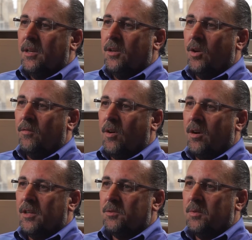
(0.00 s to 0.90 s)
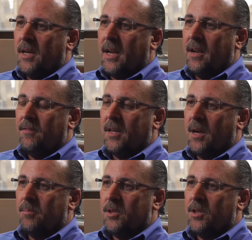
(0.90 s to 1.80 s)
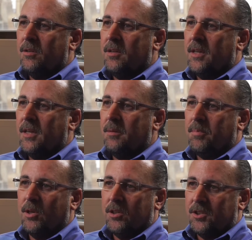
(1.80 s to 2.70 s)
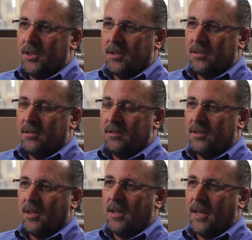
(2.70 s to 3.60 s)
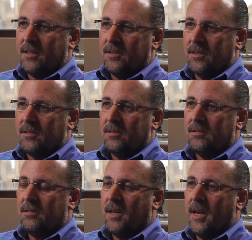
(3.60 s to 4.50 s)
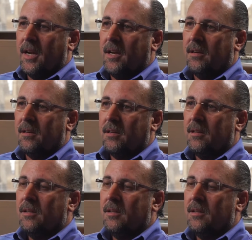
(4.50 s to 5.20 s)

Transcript: Novartis would have the opportunity to purchase Selexys and